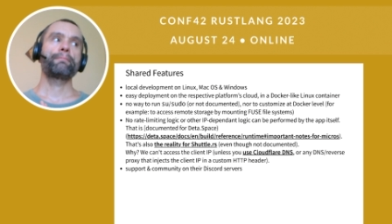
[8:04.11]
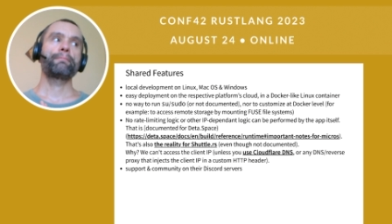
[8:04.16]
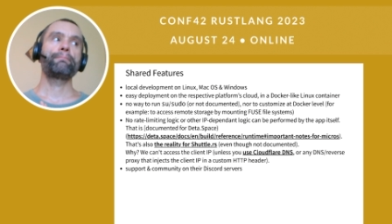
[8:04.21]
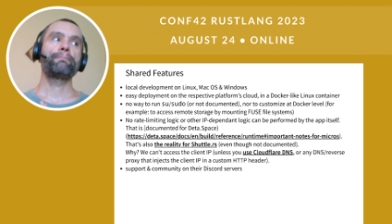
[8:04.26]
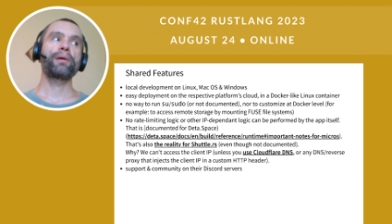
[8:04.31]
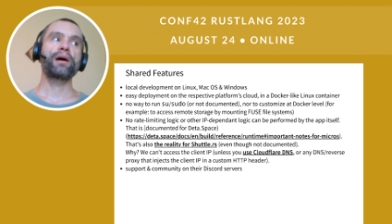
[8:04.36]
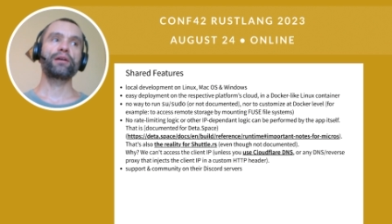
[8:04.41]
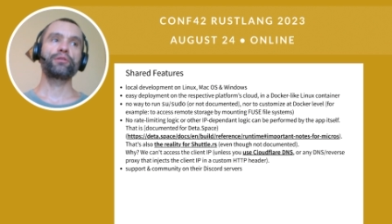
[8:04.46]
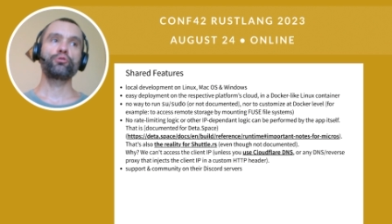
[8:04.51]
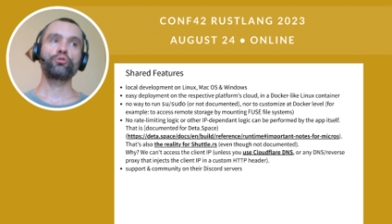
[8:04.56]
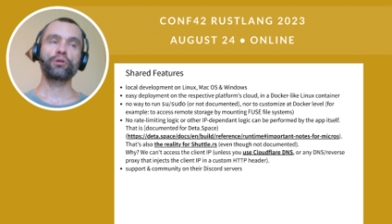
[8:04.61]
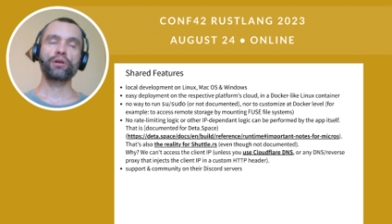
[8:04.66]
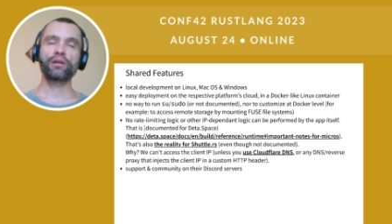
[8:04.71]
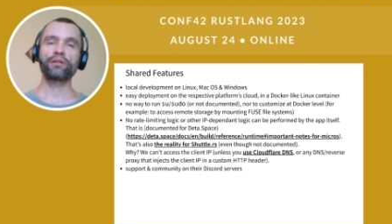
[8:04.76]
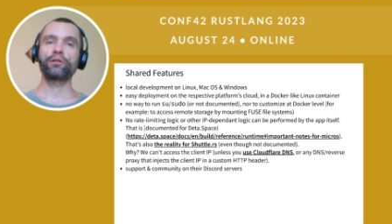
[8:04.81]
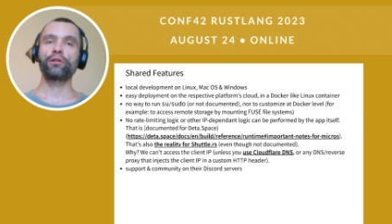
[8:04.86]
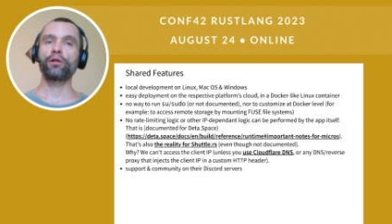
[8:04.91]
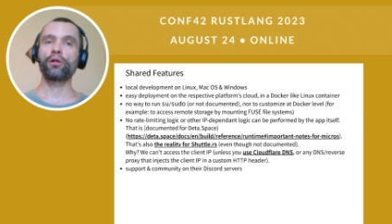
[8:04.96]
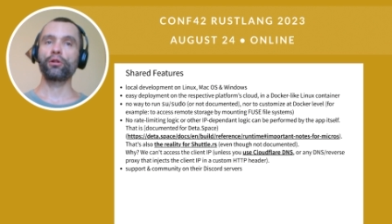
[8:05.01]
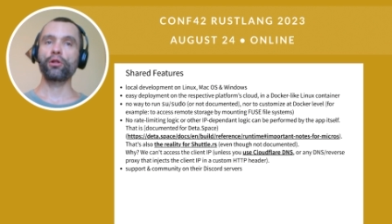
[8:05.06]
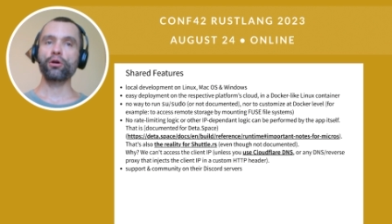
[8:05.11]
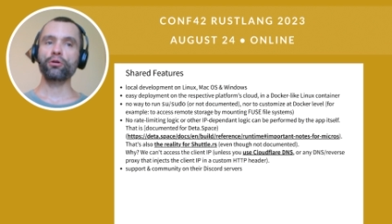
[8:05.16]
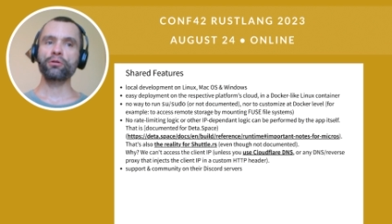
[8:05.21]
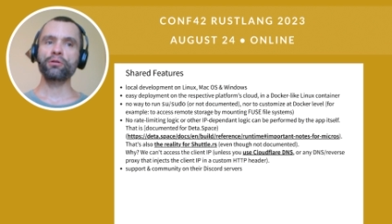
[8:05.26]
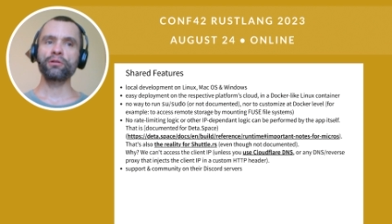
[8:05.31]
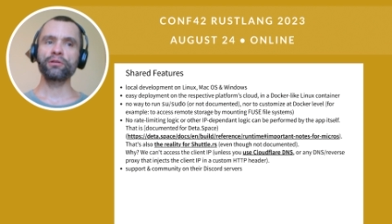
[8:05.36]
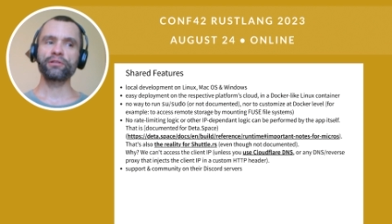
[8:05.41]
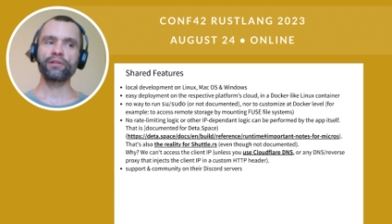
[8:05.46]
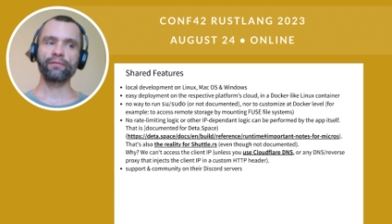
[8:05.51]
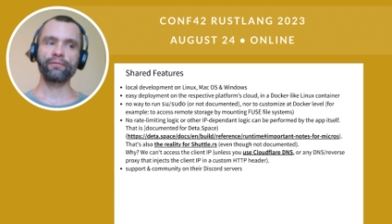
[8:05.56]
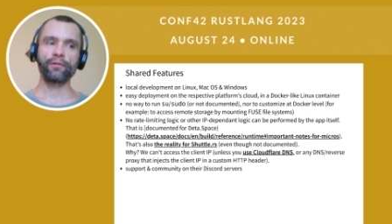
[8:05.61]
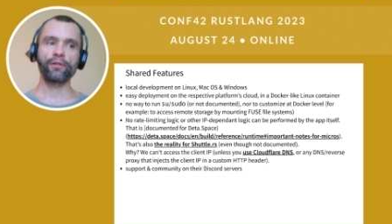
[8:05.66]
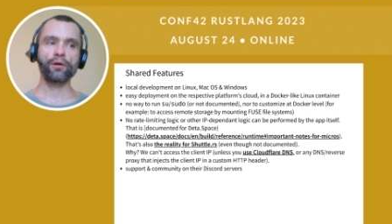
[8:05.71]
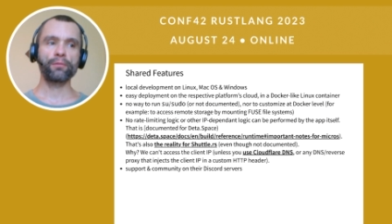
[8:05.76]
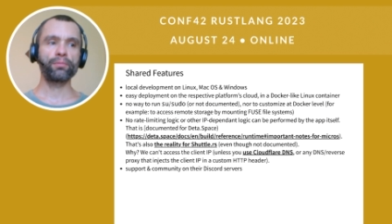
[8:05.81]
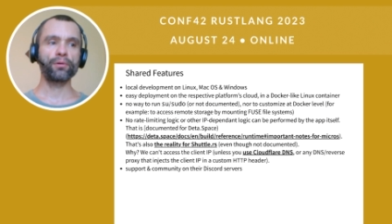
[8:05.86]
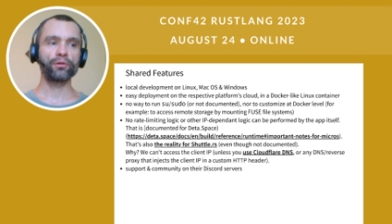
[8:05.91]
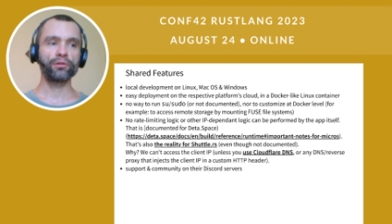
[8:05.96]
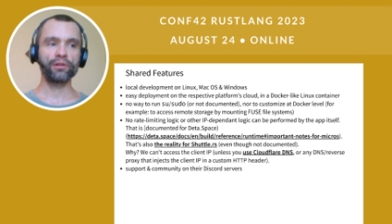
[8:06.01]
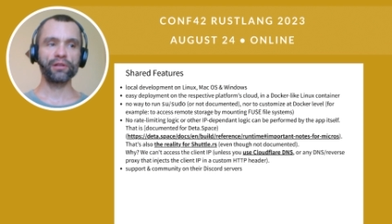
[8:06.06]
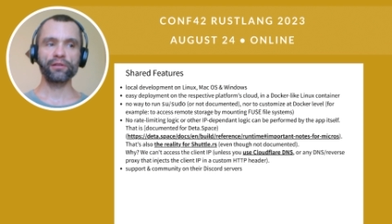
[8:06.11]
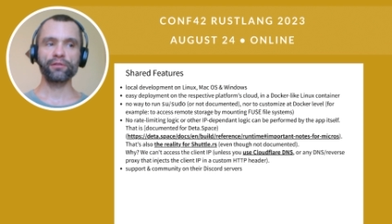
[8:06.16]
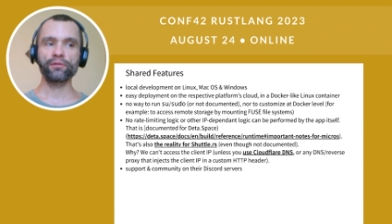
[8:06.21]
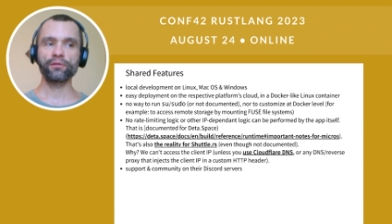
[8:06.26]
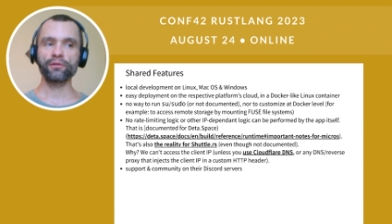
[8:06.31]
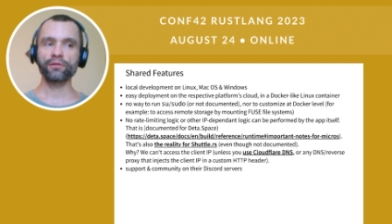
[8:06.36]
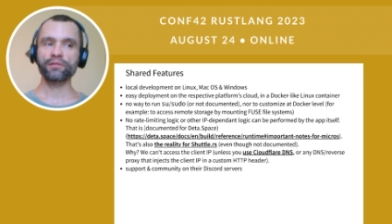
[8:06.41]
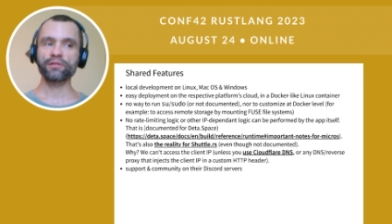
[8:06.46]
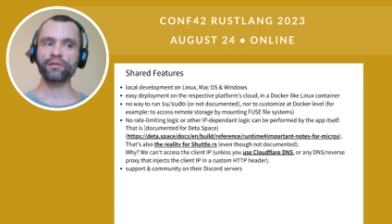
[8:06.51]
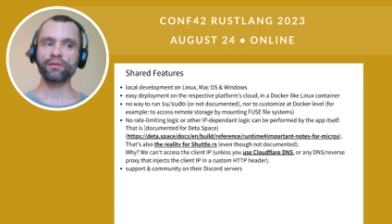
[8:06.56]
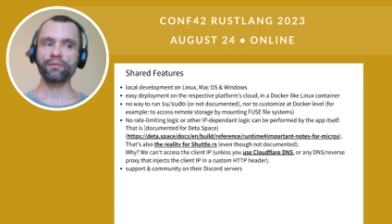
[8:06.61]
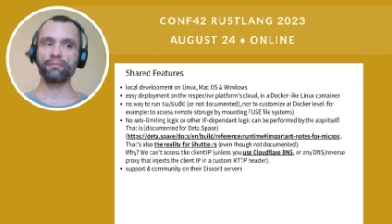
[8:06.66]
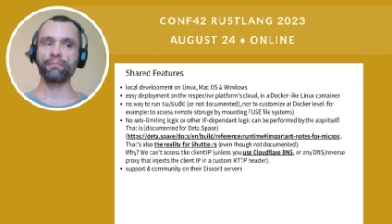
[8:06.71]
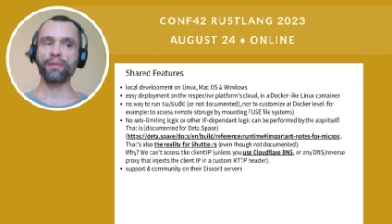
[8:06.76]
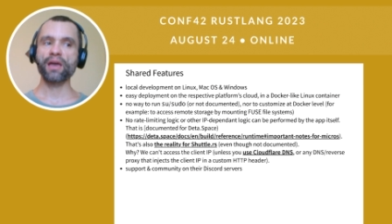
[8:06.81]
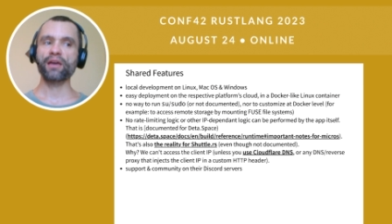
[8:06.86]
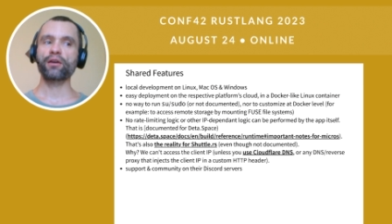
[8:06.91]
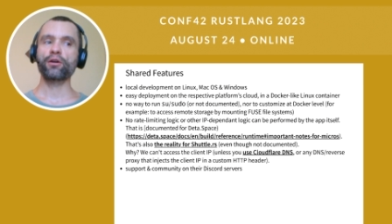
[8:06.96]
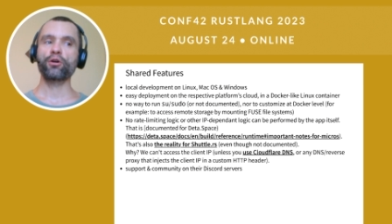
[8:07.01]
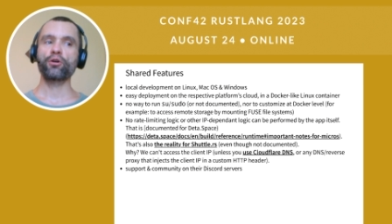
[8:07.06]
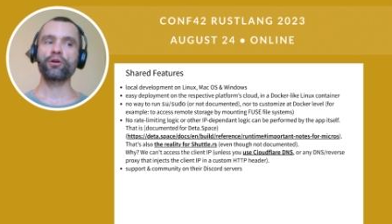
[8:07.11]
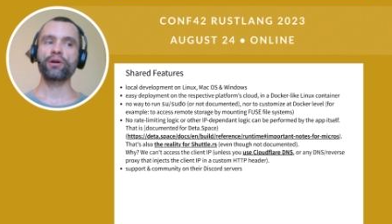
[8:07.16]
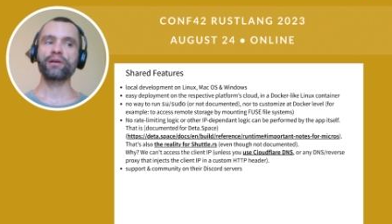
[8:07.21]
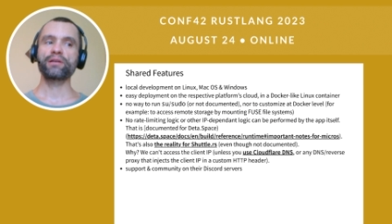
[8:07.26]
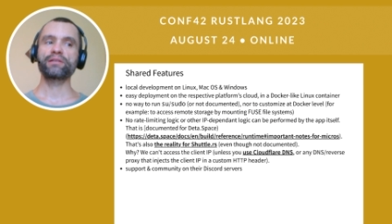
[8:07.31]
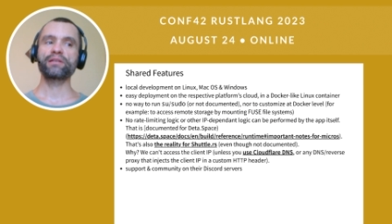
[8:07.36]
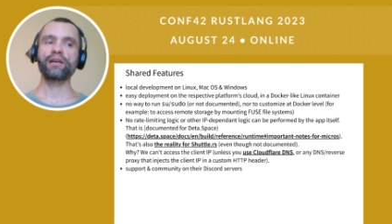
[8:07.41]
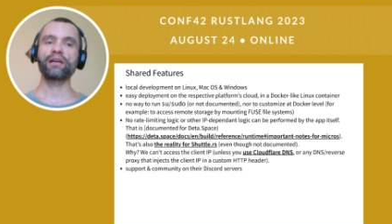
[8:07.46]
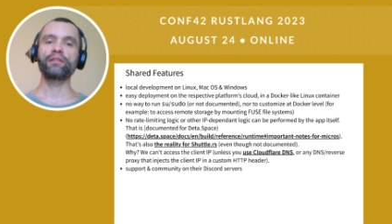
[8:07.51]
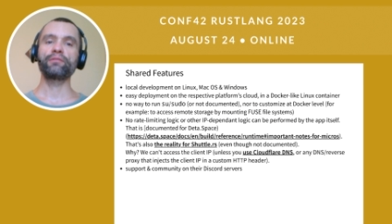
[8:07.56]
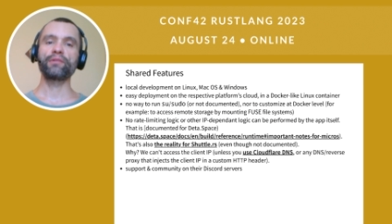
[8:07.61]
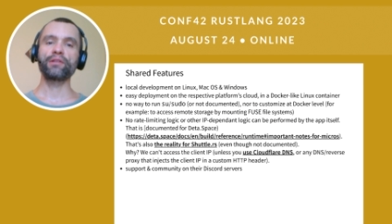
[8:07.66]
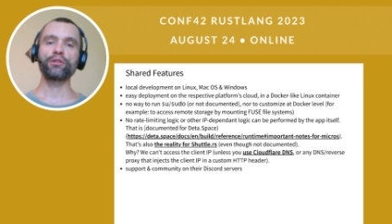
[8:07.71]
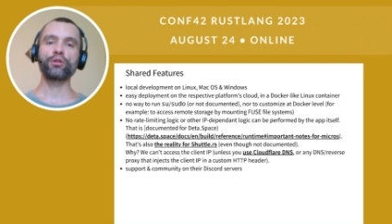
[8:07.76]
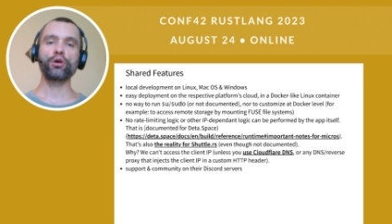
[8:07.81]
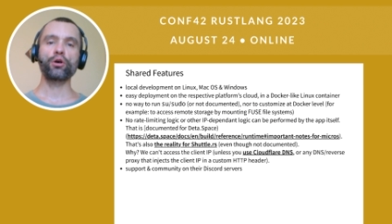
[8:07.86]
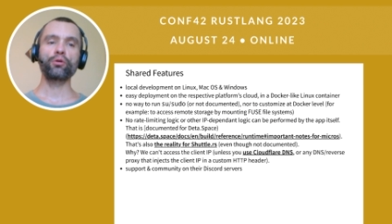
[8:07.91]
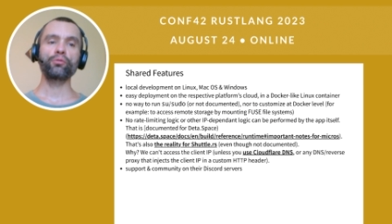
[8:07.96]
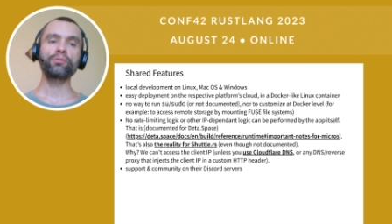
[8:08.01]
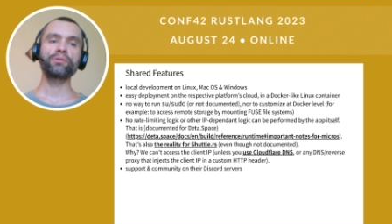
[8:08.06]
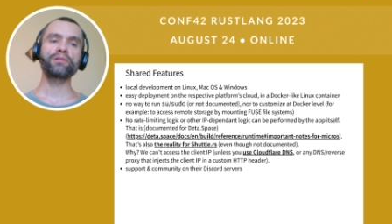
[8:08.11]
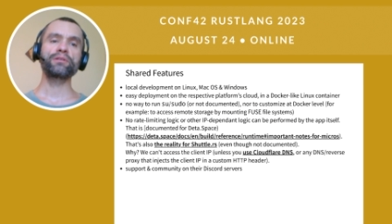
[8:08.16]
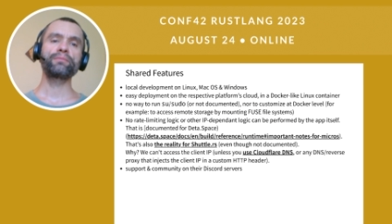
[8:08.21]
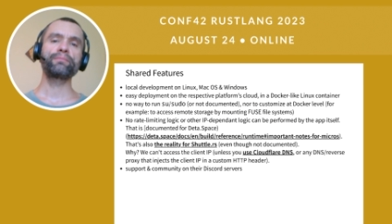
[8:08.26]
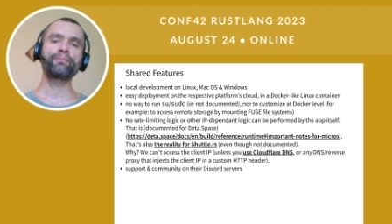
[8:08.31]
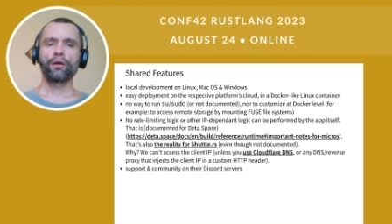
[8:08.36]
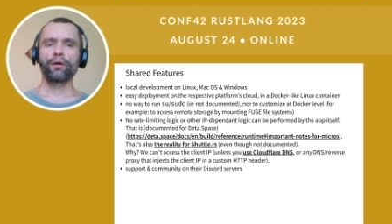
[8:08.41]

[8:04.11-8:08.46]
but you can locally develop on Linux, Mac O S, and Windows.